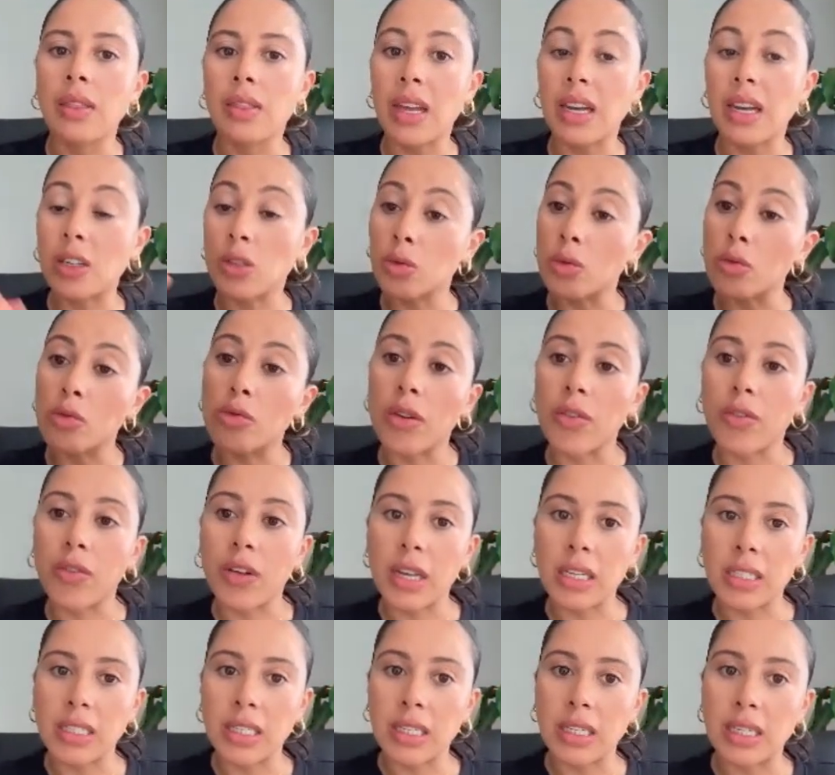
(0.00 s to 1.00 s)
That is all
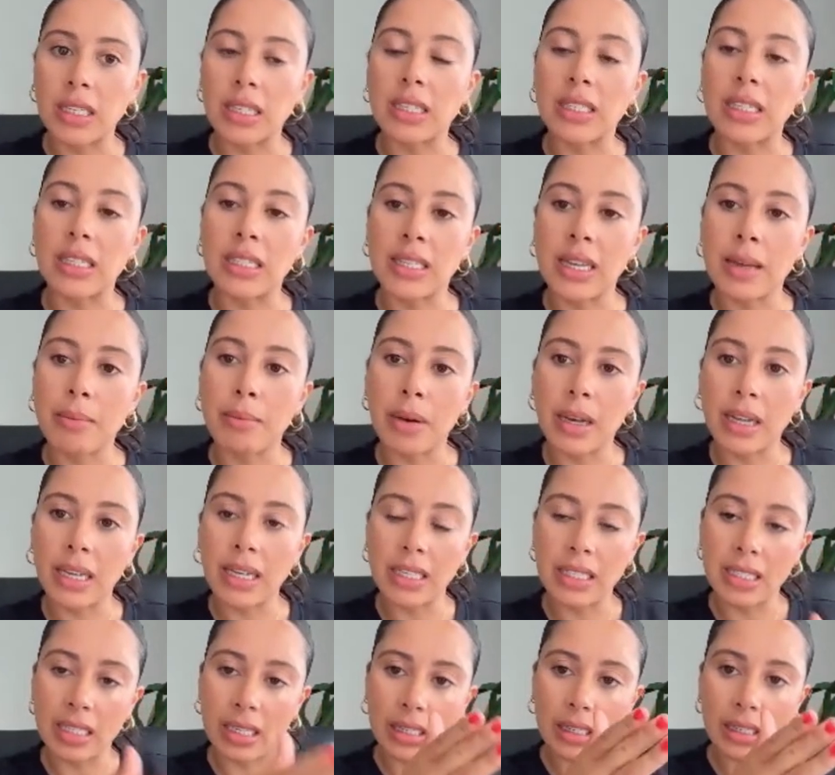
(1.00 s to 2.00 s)
reflected in the
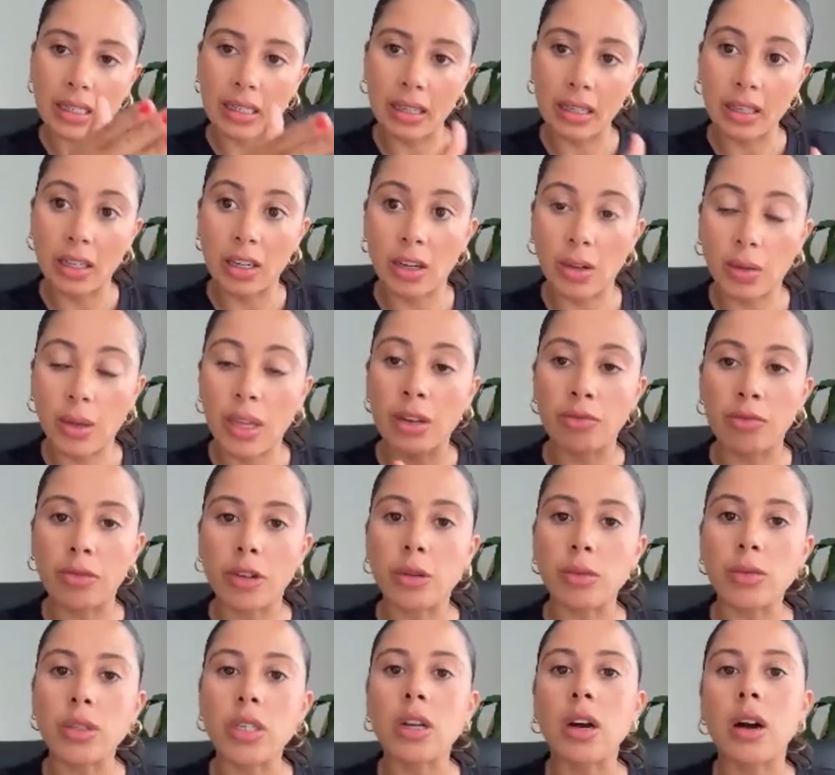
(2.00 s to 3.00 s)
templates in
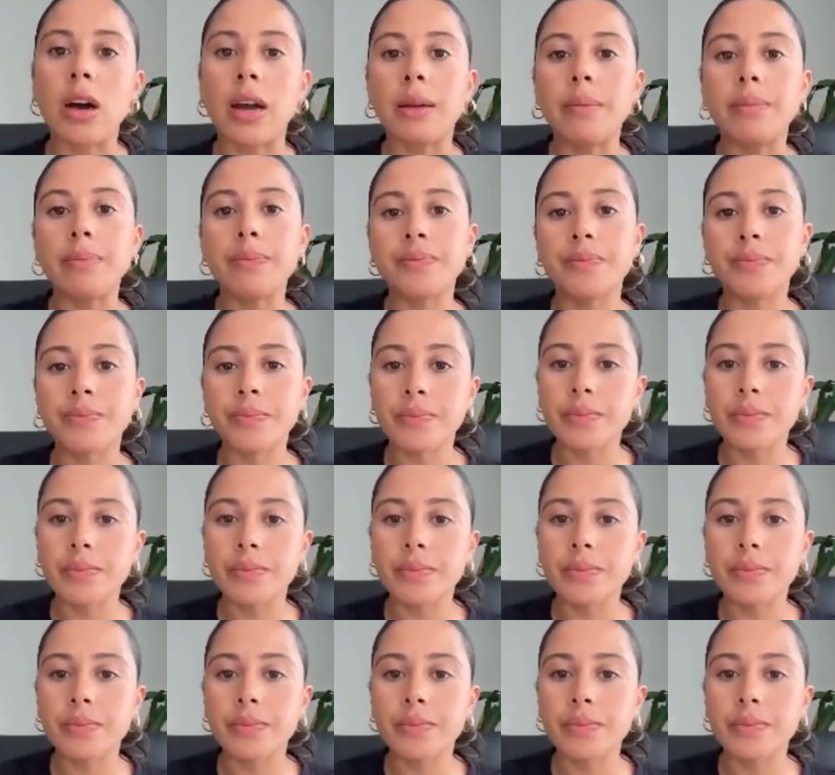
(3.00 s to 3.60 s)
real time.